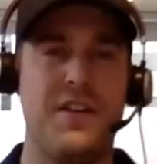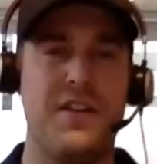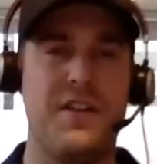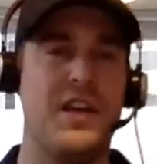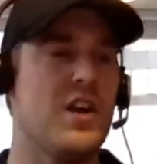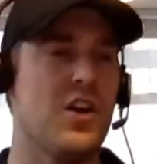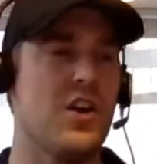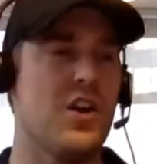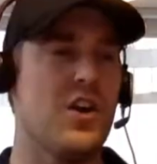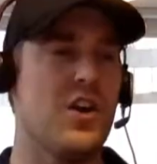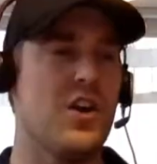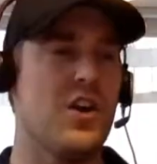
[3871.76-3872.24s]
have
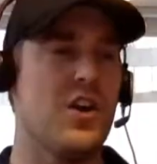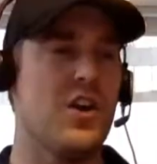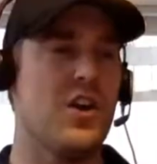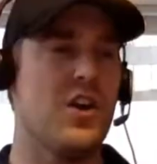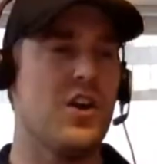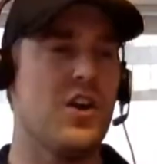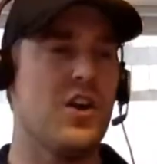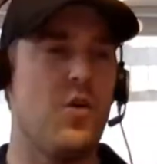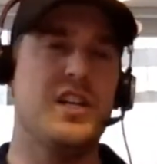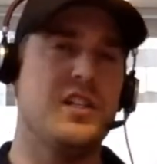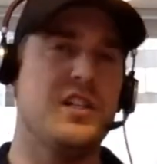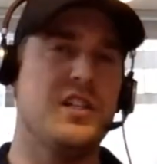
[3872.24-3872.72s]
any
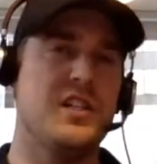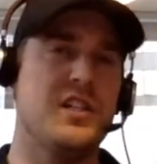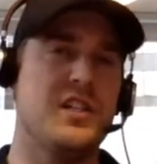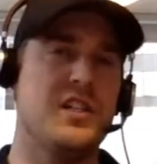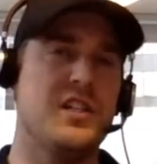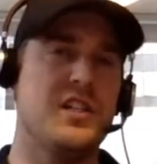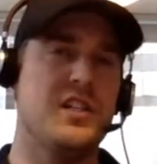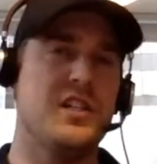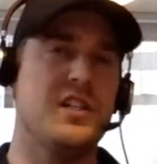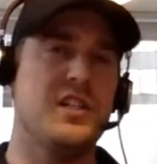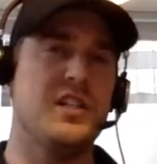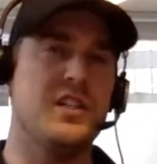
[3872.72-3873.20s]

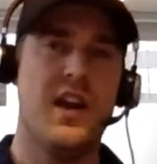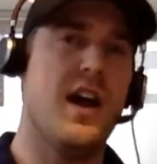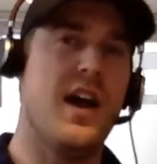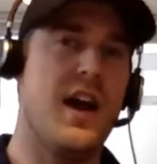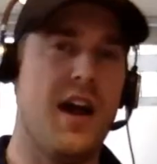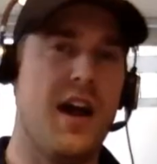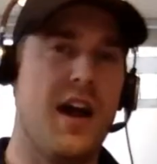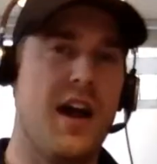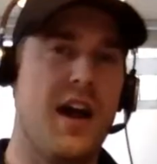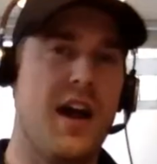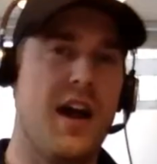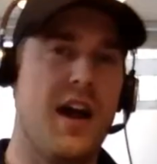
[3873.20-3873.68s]

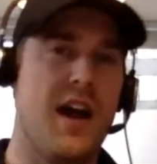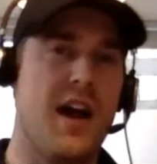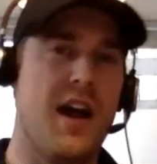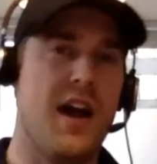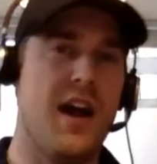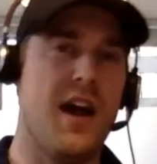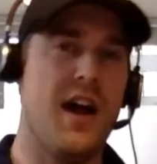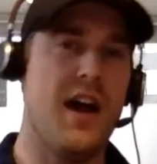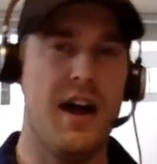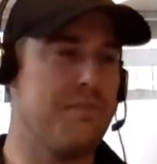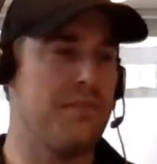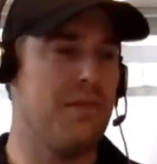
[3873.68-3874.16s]
questions
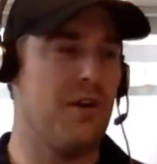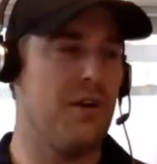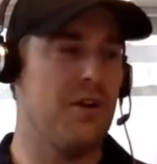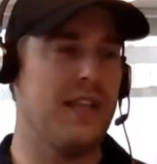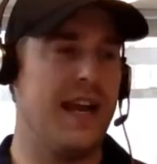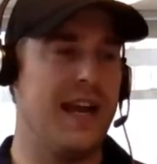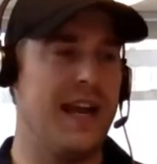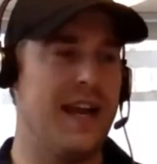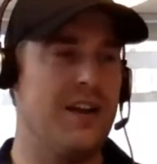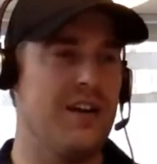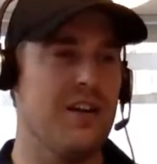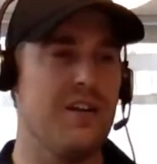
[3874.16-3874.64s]
um,
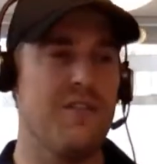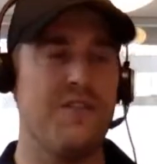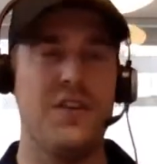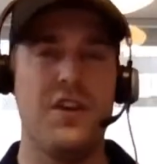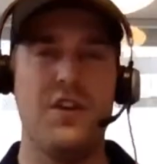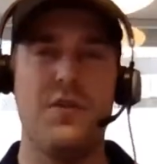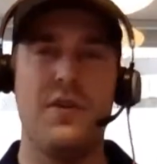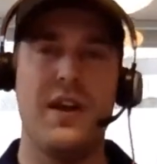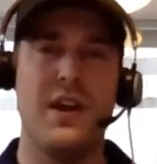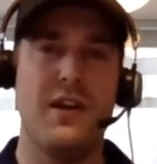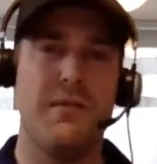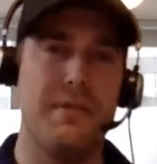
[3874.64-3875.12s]
i'm going to
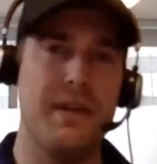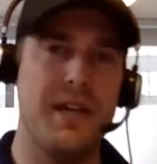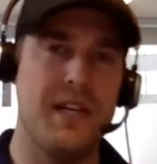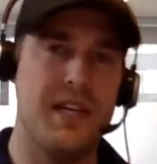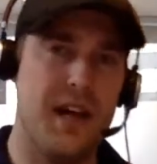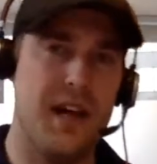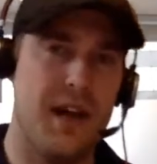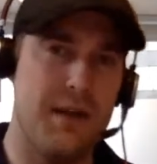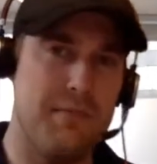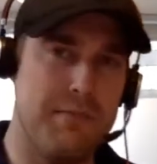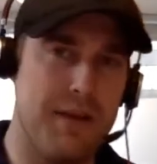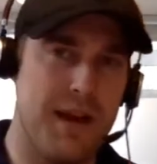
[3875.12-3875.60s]
promote that
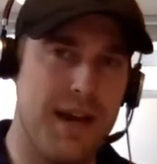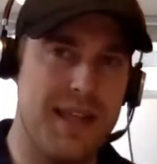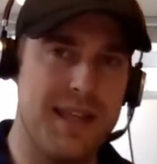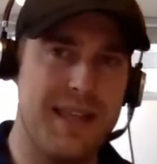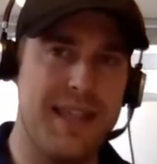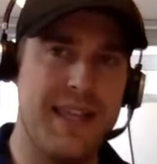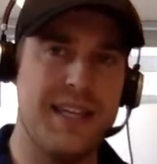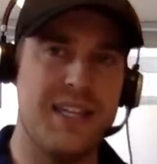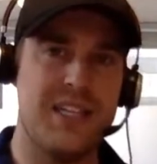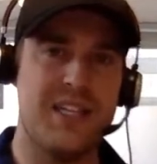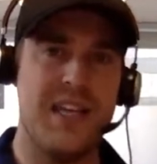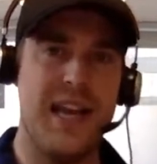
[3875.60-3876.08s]
interview it'll
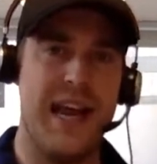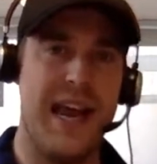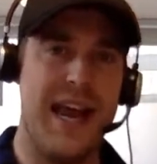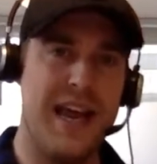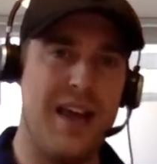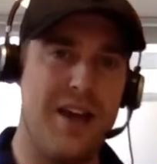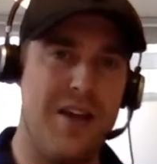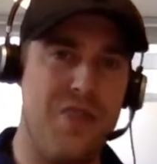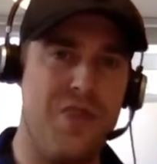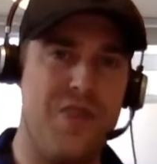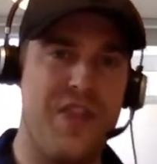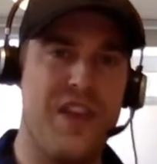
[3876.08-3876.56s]
be done by
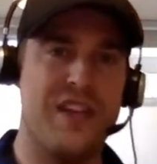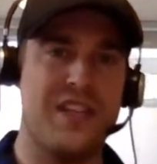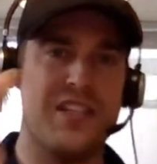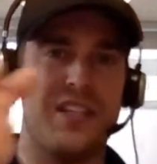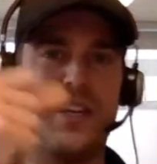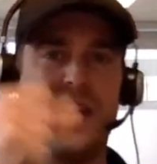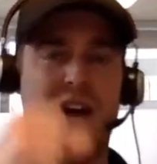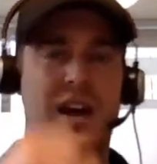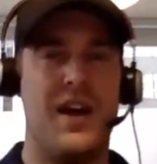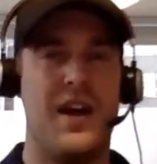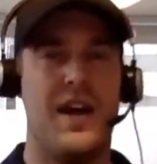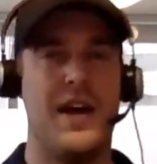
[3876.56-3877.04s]
this day
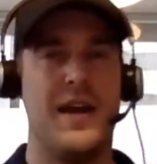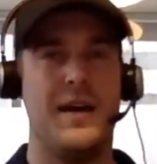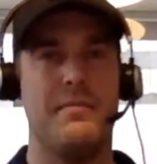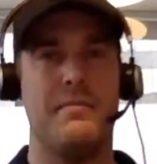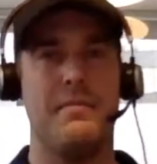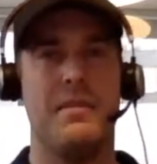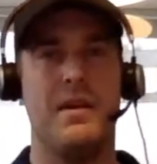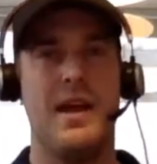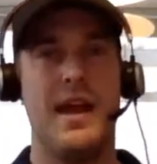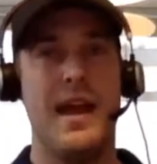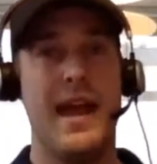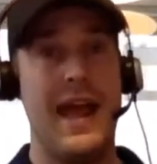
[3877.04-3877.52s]
on this
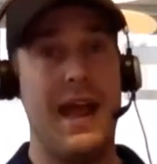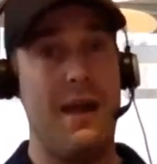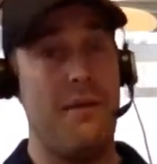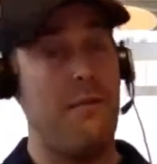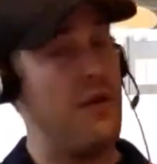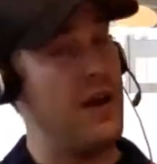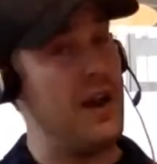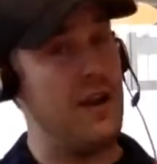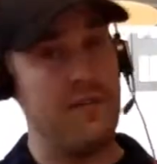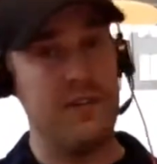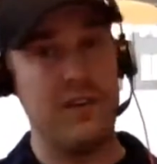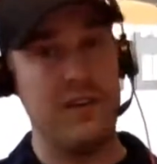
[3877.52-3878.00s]
time
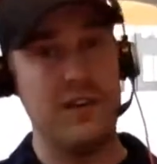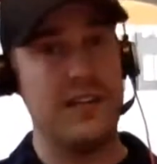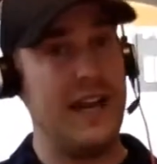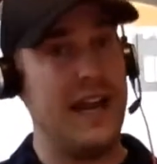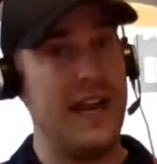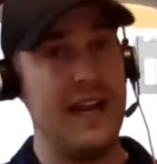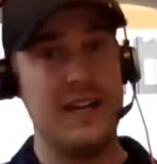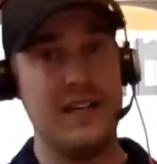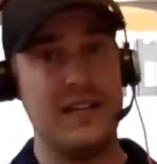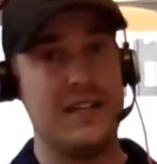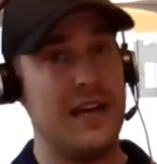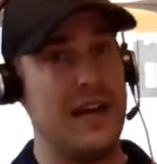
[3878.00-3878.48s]
and whatever
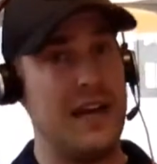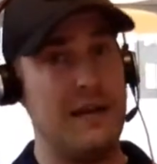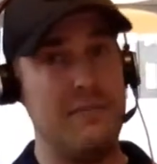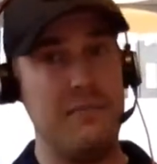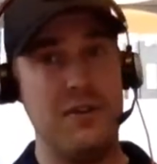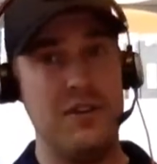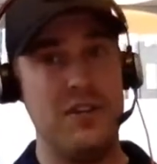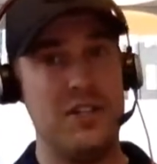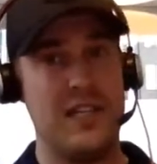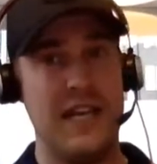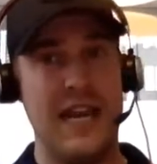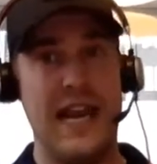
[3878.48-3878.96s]
day and time
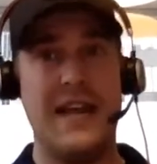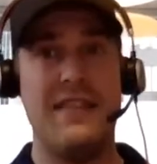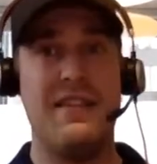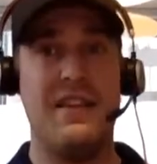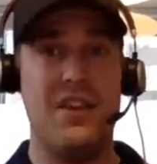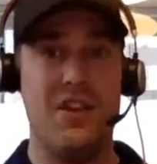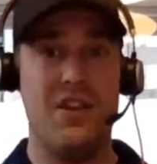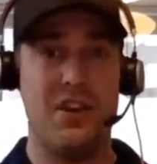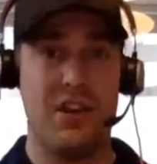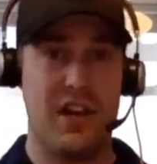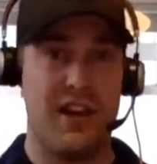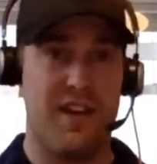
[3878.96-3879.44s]
you say that
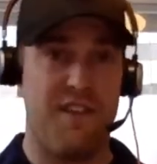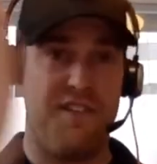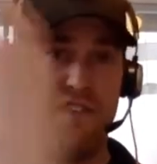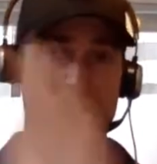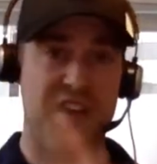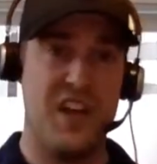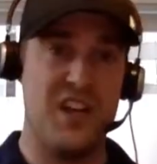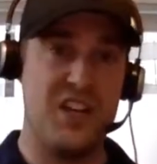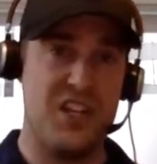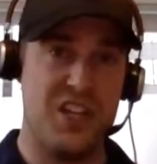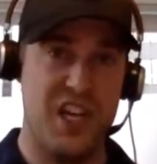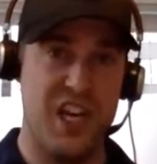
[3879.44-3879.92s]
you're going to
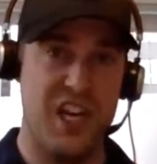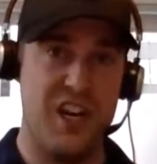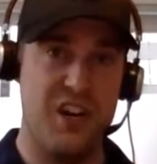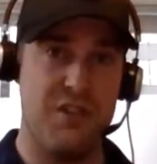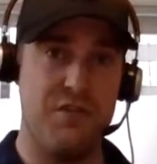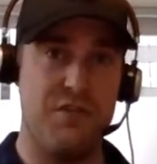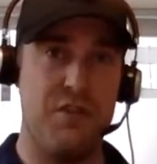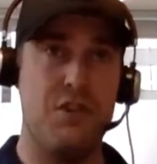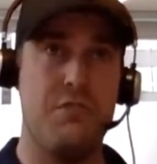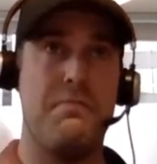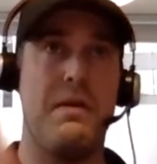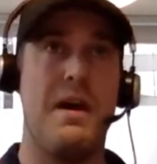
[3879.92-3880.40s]
finish the
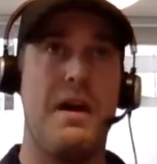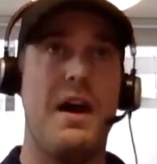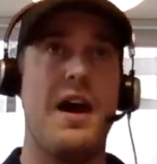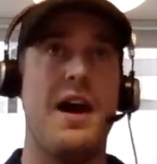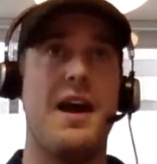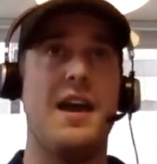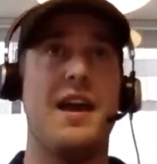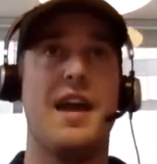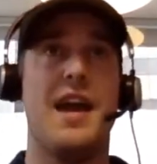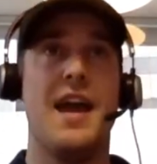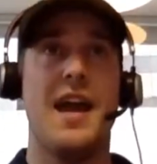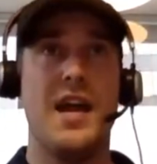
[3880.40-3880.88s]
interview by
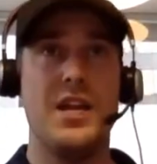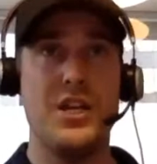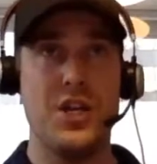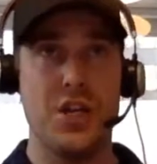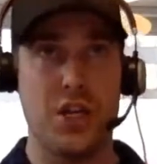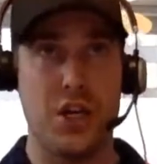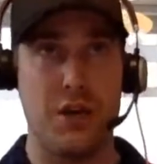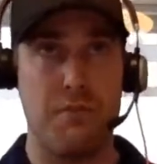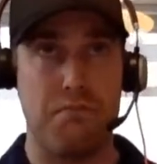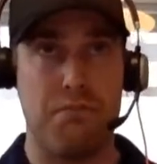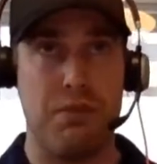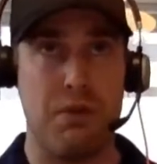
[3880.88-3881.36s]
and you're
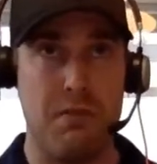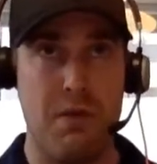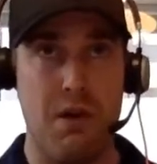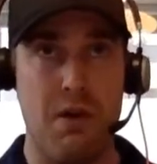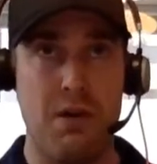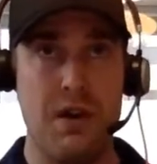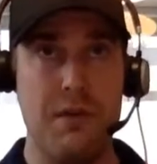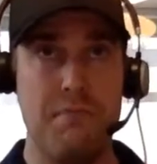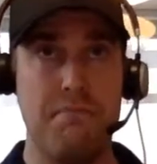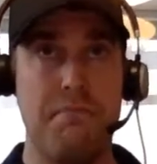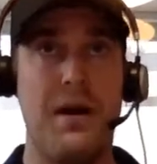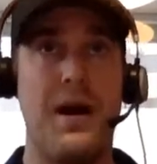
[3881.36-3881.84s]
going to promote
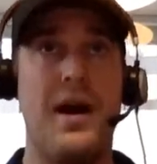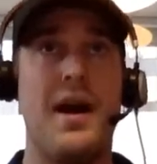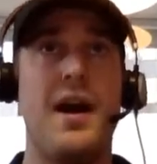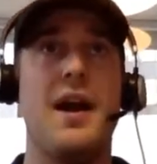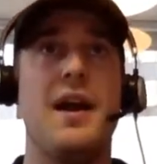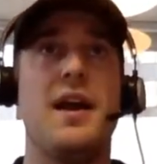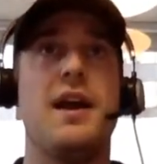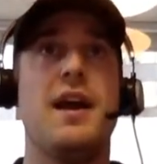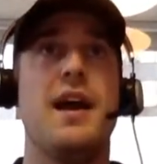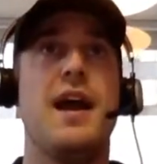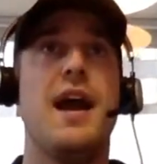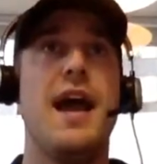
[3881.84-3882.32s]
it by
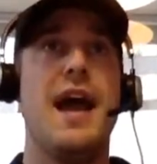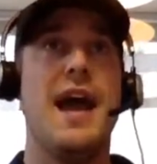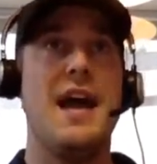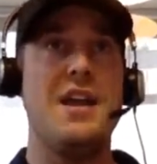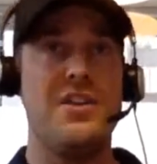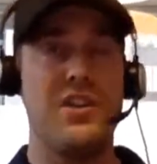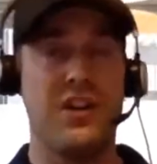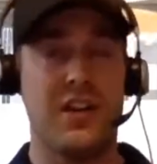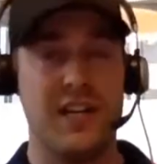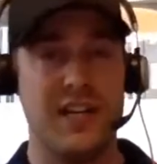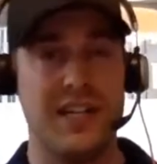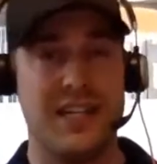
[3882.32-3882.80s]
and
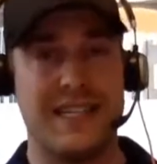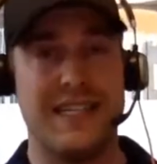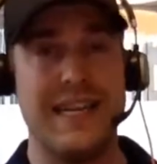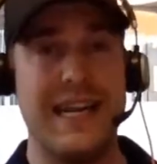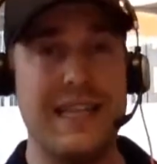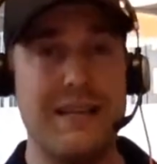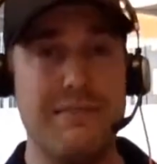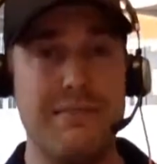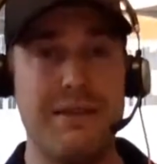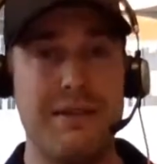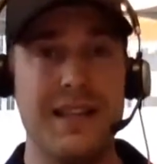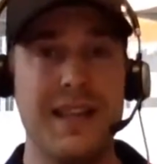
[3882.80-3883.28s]
you're going to send
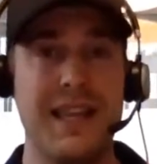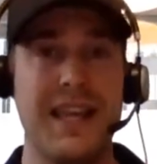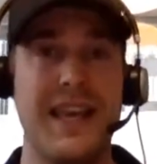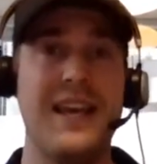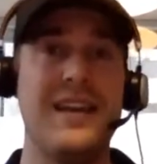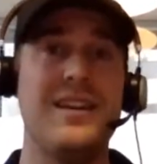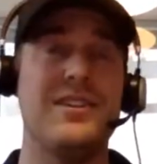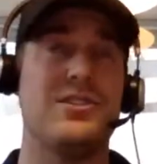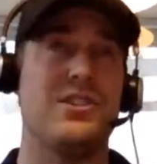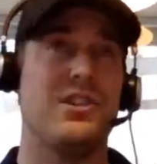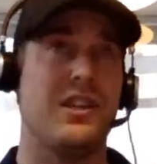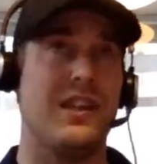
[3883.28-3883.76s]
them a link
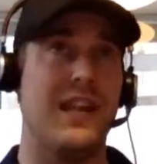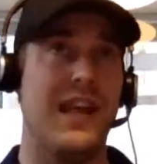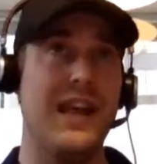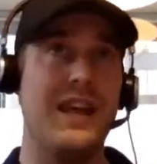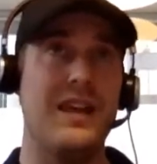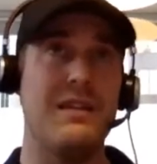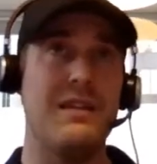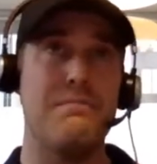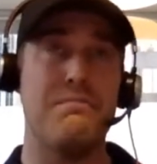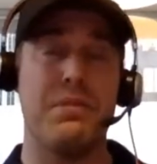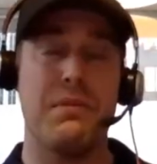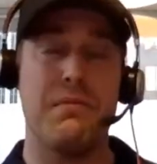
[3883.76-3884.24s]
so they
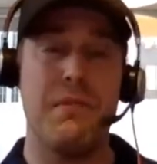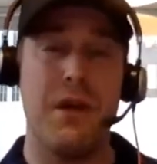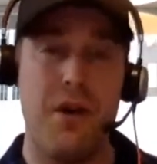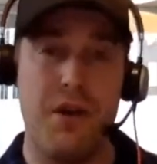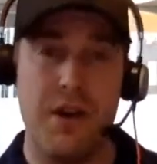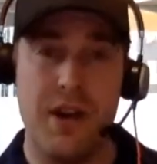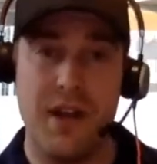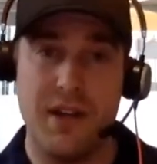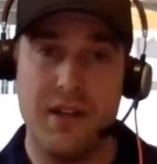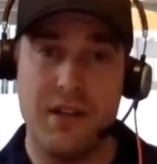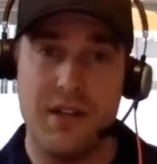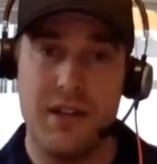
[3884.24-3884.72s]
can promote
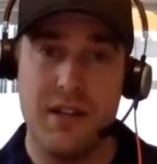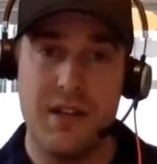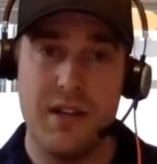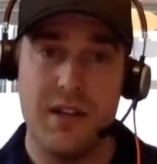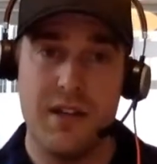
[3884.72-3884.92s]
it